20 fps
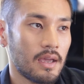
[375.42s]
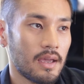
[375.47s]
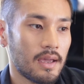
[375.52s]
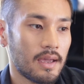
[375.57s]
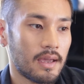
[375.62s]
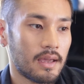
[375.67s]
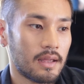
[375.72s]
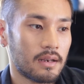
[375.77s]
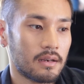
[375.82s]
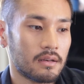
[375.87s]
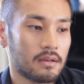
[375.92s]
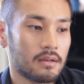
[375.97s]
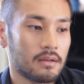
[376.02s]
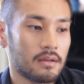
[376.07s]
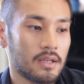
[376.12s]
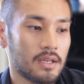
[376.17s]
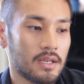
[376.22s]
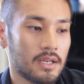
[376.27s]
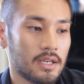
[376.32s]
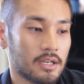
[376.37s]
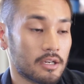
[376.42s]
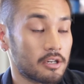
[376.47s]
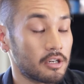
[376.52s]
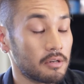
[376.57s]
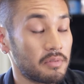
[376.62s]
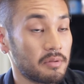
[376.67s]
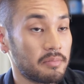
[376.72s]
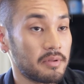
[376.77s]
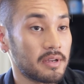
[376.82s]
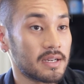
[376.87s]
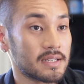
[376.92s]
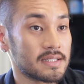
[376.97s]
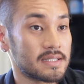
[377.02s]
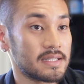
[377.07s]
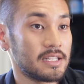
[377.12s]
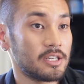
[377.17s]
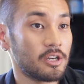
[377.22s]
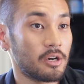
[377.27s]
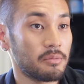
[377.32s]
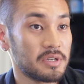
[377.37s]
And it could be because
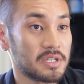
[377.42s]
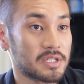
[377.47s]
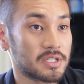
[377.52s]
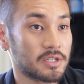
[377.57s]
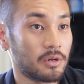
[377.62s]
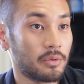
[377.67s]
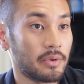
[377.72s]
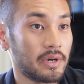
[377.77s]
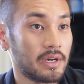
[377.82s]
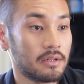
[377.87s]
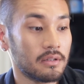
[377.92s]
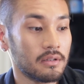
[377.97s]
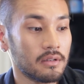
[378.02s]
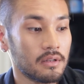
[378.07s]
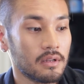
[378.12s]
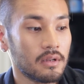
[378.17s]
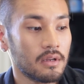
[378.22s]
they know me so well.